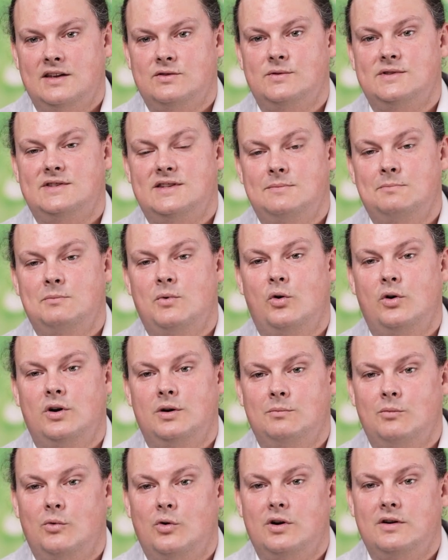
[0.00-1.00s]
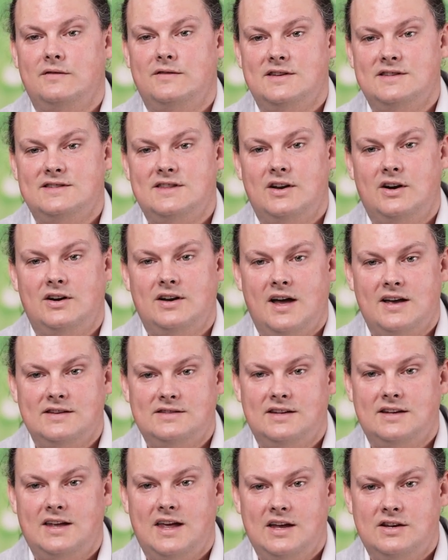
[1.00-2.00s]
as we see more and more of these
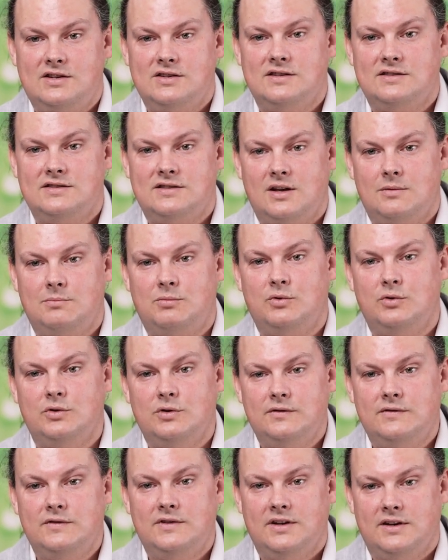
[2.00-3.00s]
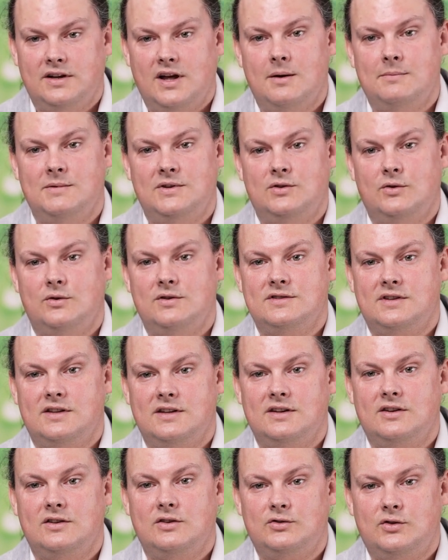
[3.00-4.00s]
theranostic agents approved and coming towards
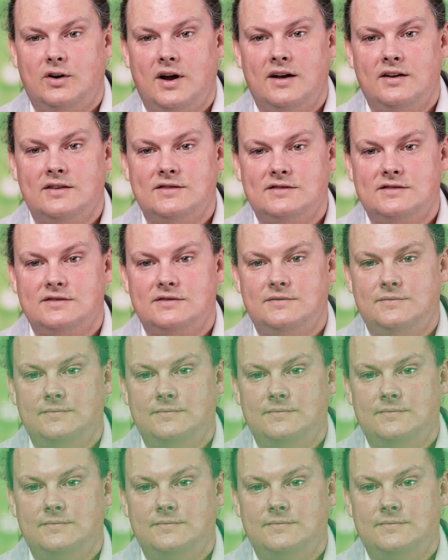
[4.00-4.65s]
clinical trials.